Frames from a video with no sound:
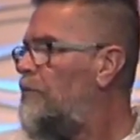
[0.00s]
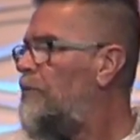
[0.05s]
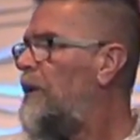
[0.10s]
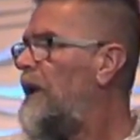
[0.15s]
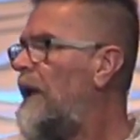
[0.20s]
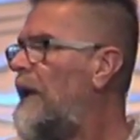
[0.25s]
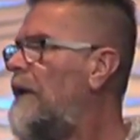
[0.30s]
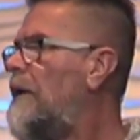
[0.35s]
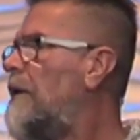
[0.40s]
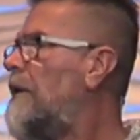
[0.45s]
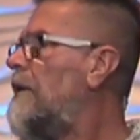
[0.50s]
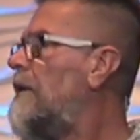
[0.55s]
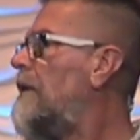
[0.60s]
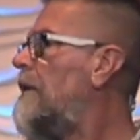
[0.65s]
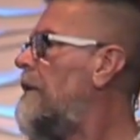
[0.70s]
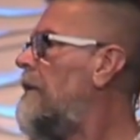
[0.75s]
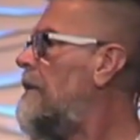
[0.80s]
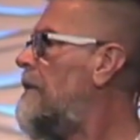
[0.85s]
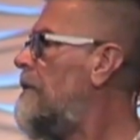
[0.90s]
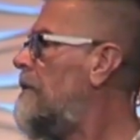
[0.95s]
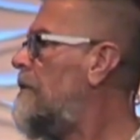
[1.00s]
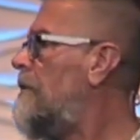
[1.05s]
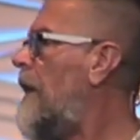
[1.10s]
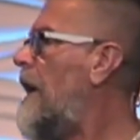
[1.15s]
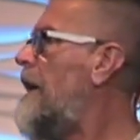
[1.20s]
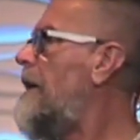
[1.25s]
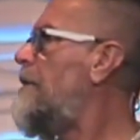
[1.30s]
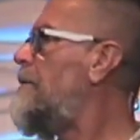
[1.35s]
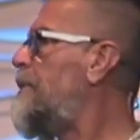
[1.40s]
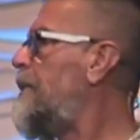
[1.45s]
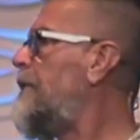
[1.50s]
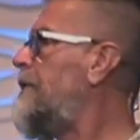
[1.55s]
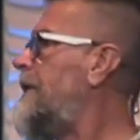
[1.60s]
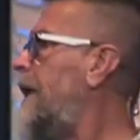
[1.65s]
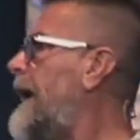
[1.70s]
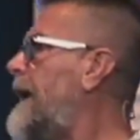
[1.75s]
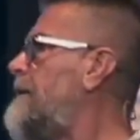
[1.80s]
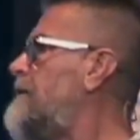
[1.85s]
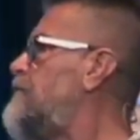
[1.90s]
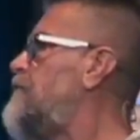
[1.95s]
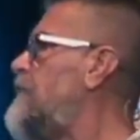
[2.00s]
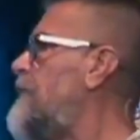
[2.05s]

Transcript: Peter trying to protect